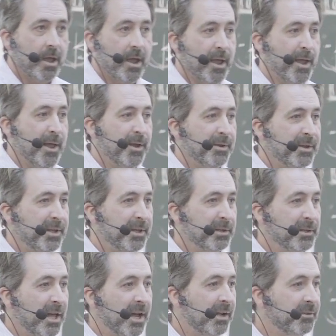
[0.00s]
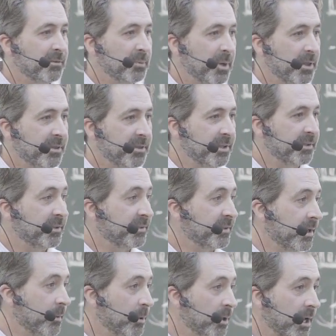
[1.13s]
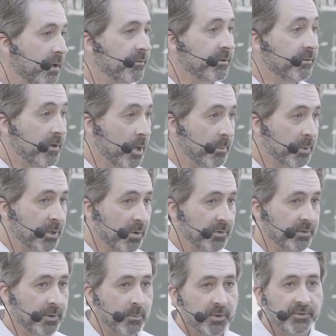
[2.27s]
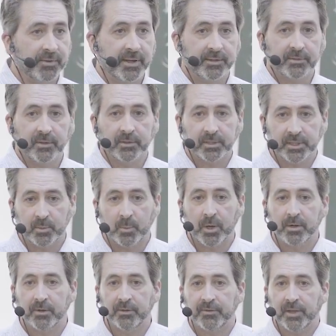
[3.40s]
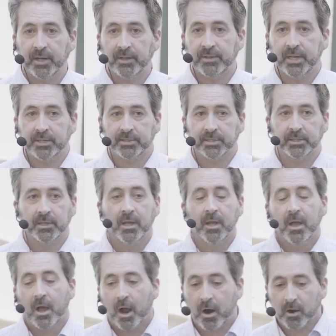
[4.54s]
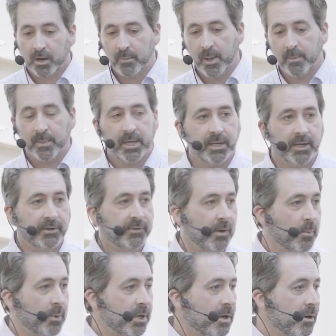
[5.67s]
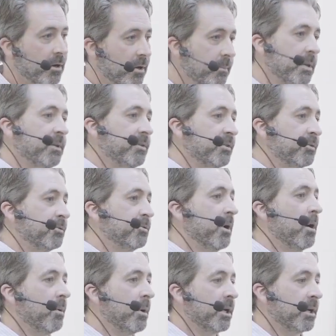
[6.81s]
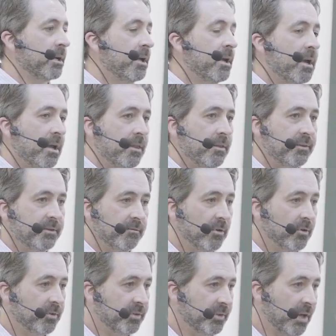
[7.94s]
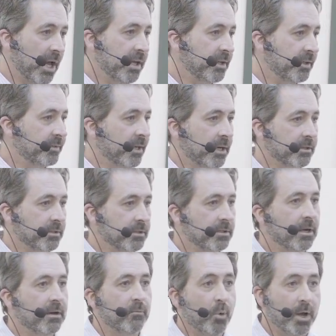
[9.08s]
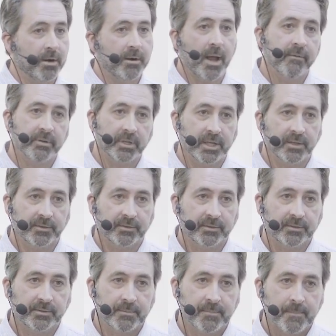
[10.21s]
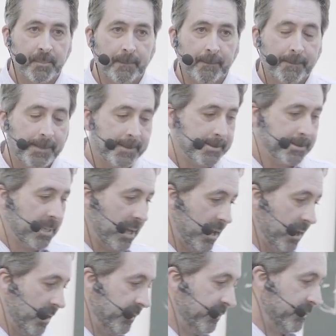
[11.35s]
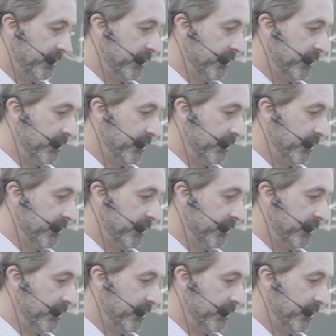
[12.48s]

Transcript: And it aligns with the Sustainable Development Goals number 6 on clean water and sanitation. Our commitment is that we are committed to growing the civil society sector of water advocates. And